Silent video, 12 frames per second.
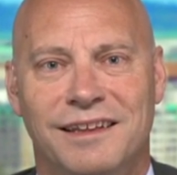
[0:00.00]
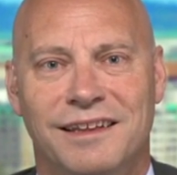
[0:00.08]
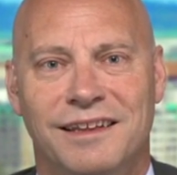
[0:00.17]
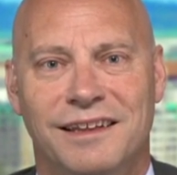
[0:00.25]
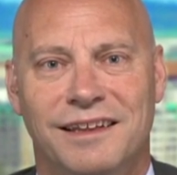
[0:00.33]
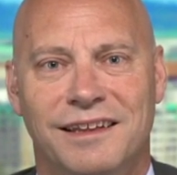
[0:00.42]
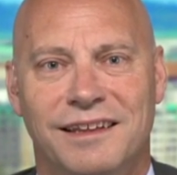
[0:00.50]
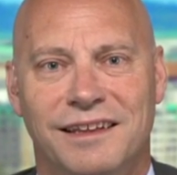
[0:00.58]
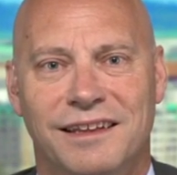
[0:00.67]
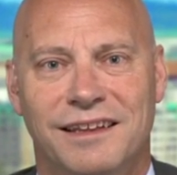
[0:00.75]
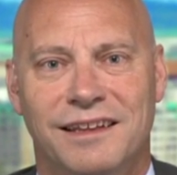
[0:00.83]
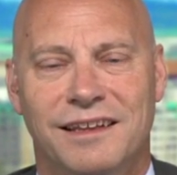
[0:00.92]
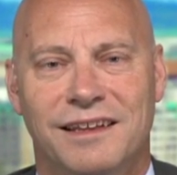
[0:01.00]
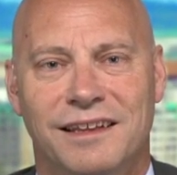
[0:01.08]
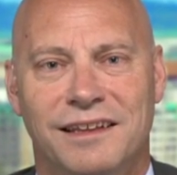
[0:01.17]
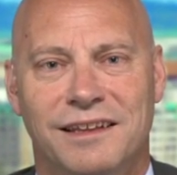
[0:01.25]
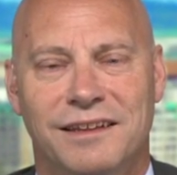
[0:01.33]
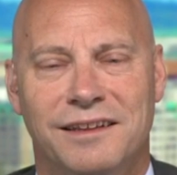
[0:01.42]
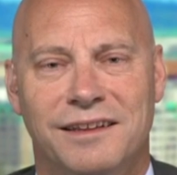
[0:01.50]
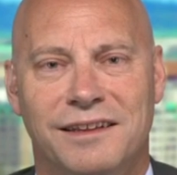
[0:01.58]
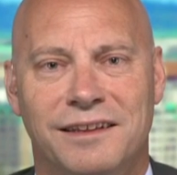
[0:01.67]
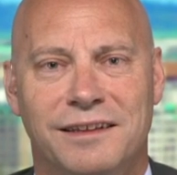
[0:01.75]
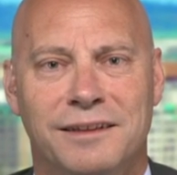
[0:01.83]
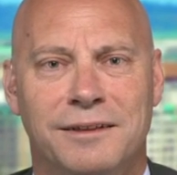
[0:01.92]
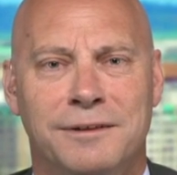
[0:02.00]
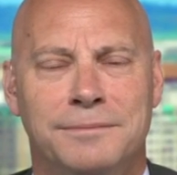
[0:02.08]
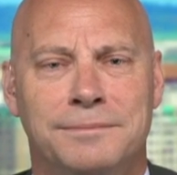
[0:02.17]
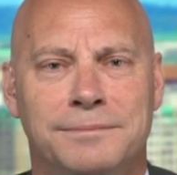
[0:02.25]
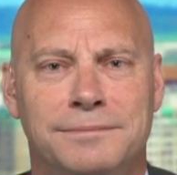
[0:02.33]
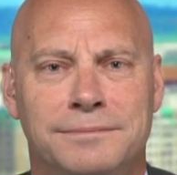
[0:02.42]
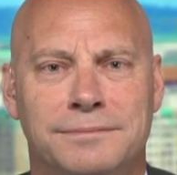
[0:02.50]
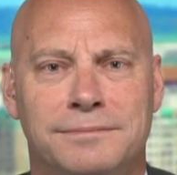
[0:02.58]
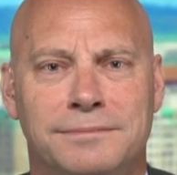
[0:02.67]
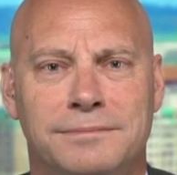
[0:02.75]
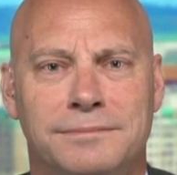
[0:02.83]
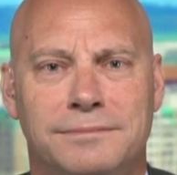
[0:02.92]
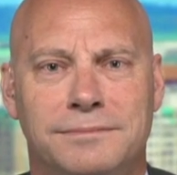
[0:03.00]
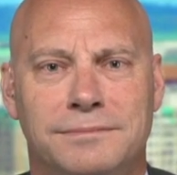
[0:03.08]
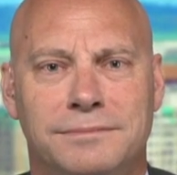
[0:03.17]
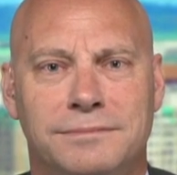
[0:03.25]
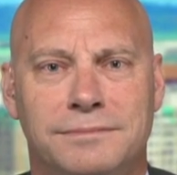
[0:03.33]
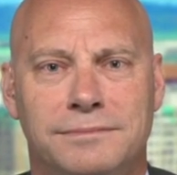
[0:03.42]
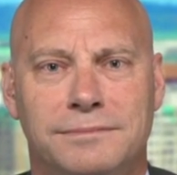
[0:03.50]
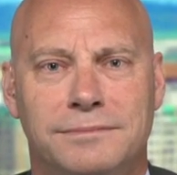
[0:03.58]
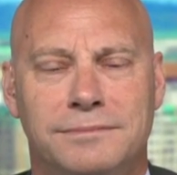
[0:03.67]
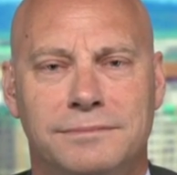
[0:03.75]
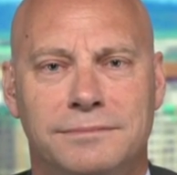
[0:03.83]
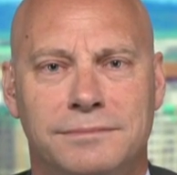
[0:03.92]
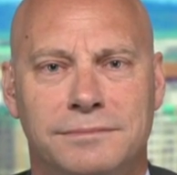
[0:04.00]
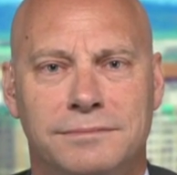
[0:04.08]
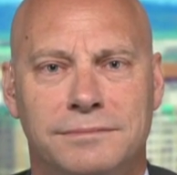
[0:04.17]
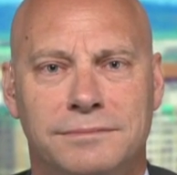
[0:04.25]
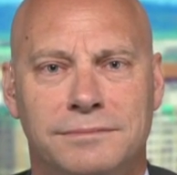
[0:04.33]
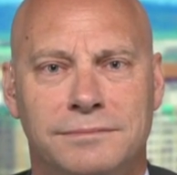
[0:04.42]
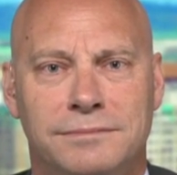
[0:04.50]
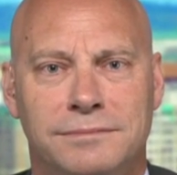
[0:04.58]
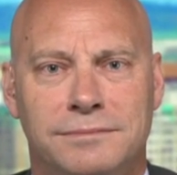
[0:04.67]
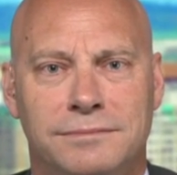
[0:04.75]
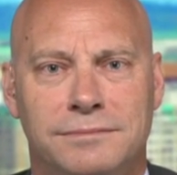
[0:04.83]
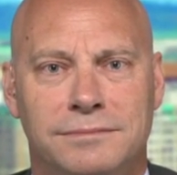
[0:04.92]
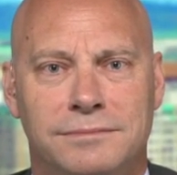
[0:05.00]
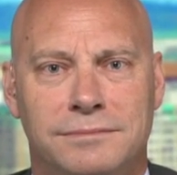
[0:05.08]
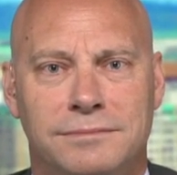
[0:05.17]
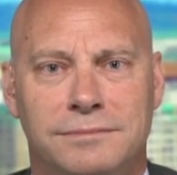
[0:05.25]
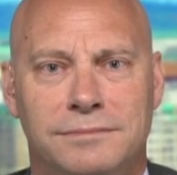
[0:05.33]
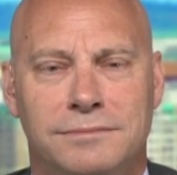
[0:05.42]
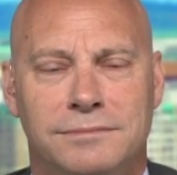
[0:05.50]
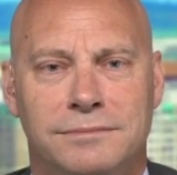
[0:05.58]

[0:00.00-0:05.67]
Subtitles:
This person isn't speaking.